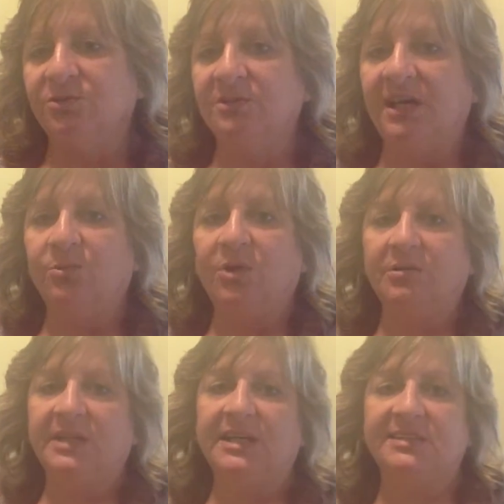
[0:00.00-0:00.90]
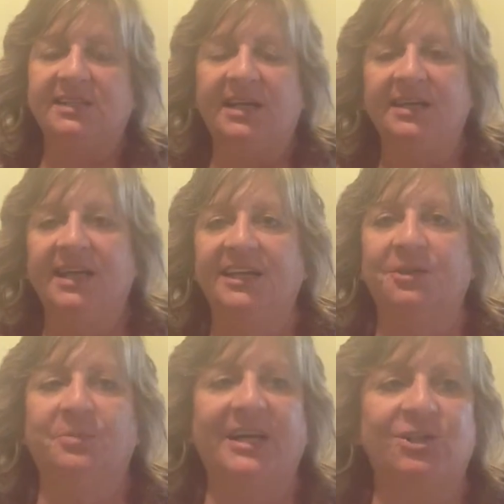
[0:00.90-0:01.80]
Do not worry, that is not a
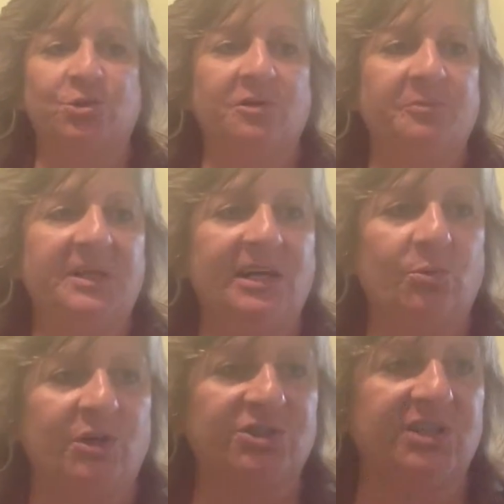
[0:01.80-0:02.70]
naked picture of me. I want